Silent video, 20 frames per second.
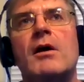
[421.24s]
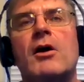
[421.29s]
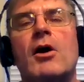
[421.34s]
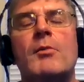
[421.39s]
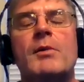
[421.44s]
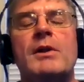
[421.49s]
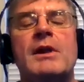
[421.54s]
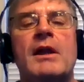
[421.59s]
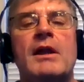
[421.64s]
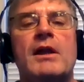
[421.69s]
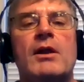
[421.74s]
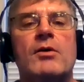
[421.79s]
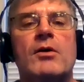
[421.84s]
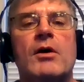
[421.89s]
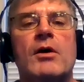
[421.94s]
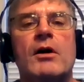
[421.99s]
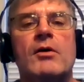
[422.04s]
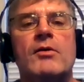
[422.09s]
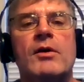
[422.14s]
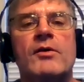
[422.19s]
culminating
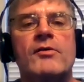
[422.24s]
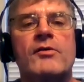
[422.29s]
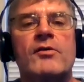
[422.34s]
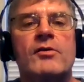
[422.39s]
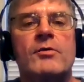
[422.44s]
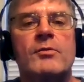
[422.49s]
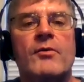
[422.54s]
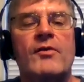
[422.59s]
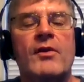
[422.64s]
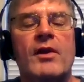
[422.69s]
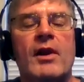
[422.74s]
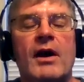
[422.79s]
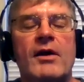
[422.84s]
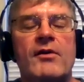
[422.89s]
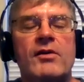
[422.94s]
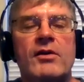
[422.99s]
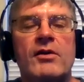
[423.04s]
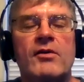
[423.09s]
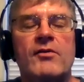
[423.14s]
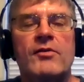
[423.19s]
criticism of the
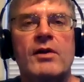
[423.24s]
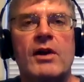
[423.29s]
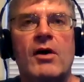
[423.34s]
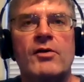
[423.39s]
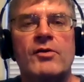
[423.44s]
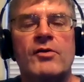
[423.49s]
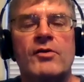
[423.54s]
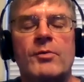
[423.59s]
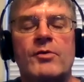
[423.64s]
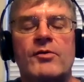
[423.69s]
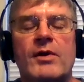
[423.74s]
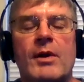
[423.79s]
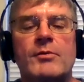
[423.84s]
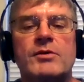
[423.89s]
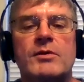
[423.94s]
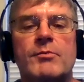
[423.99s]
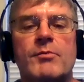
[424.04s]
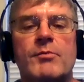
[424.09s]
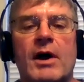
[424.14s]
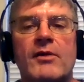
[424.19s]
idea of knowledge as
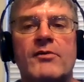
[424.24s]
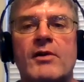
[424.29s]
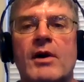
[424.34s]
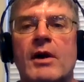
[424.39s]
perception by